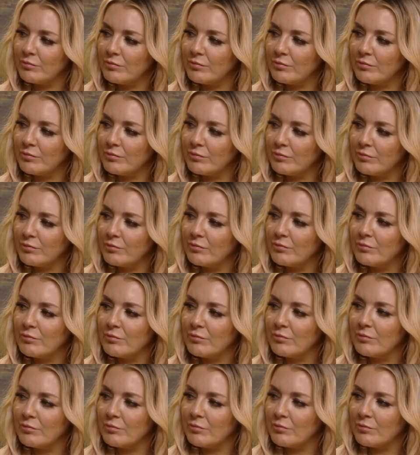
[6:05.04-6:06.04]

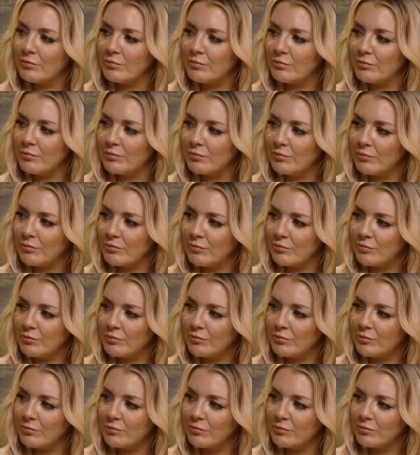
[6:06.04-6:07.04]

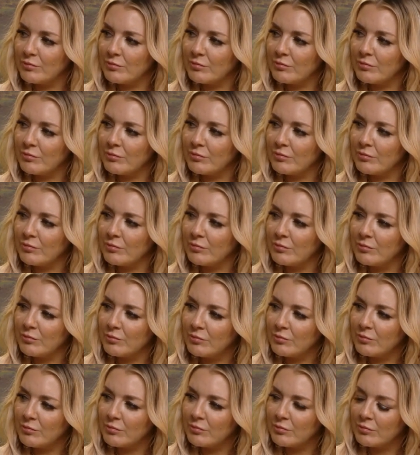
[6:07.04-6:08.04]

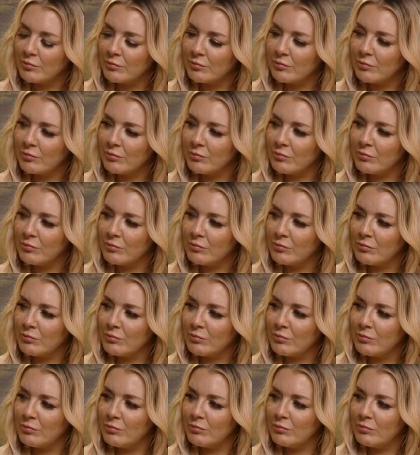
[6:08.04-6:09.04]

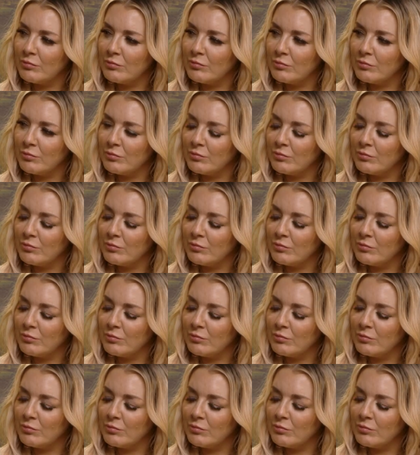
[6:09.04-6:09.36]
The person shown says nothing.